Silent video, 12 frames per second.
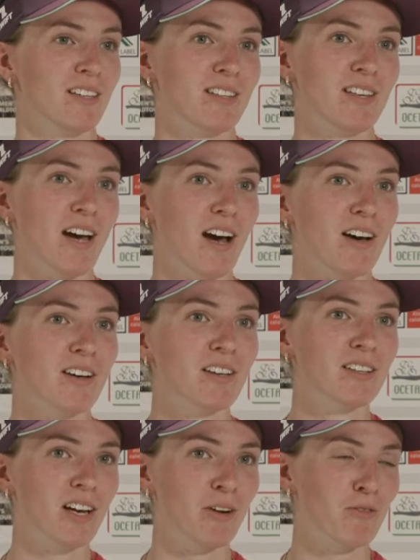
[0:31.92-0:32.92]
yeah,
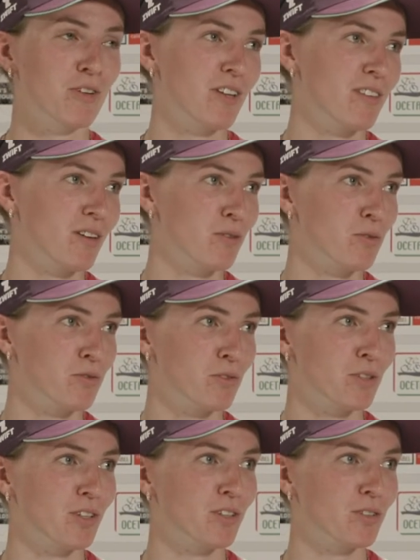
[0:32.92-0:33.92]
I'm really thankful
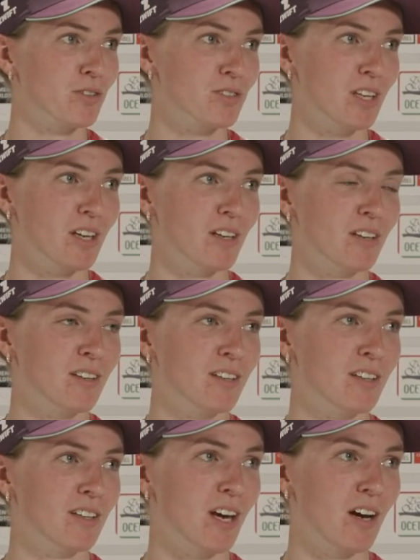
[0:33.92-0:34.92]
for the girls.
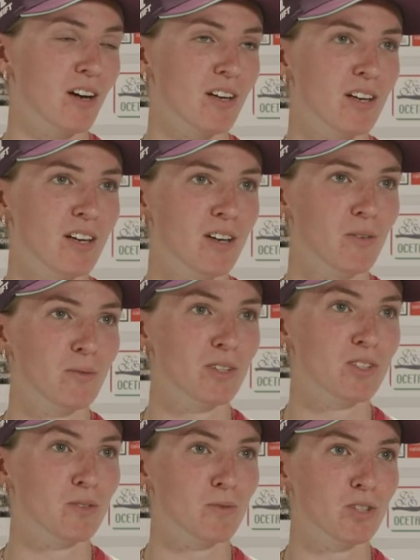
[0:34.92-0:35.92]
And yeah,
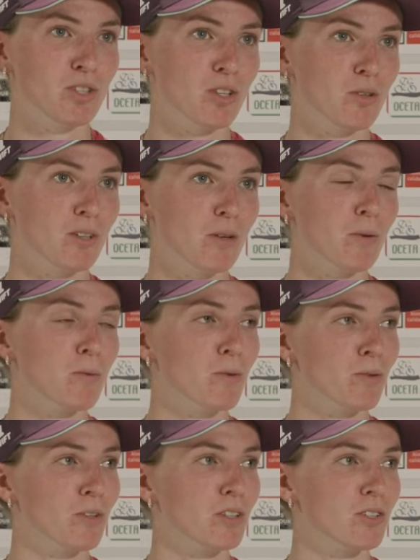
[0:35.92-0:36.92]
we showed that we
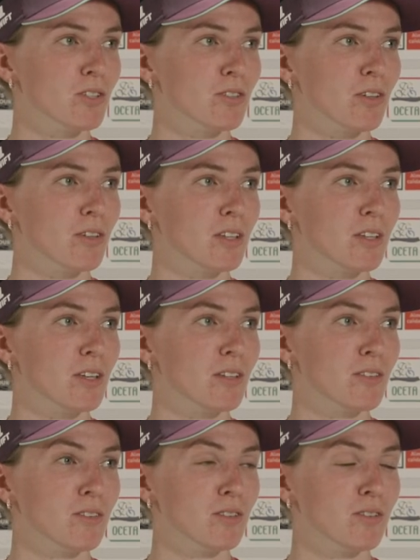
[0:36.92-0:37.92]
were really
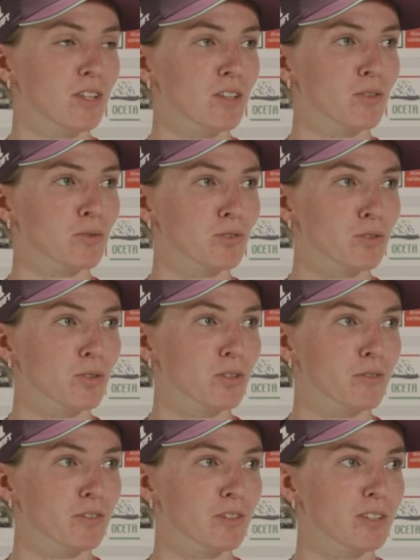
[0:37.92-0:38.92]
strong to take control
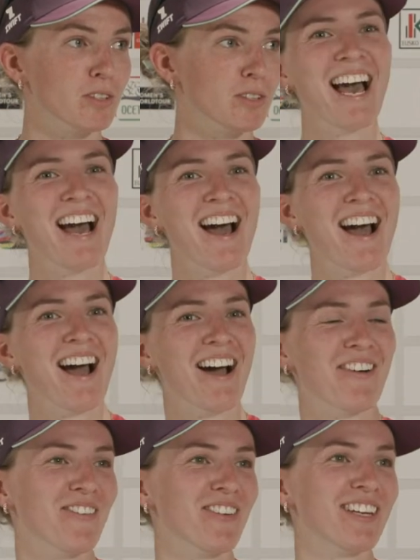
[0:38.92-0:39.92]
of the race.
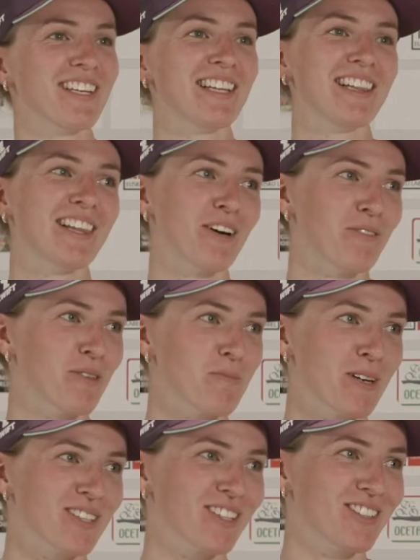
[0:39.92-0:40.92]
I really love the
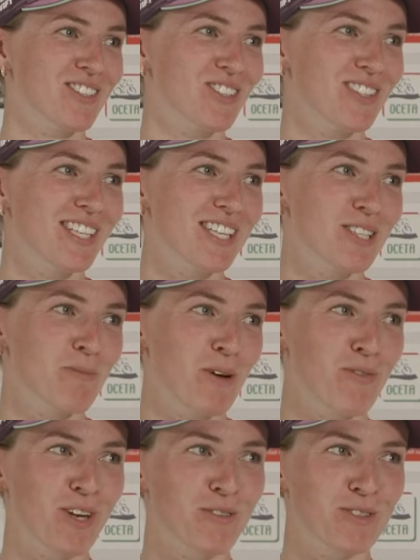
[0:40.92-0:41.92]
Basque Country. It's
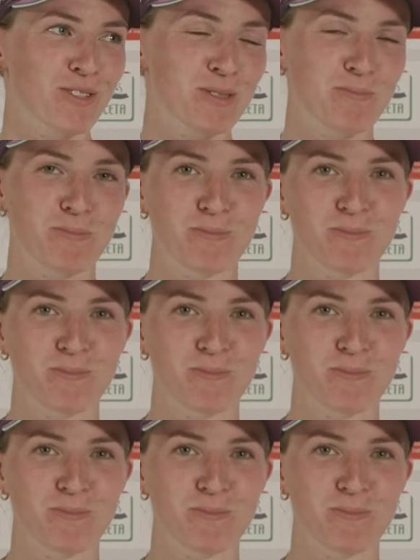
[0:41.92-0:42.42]
my favorite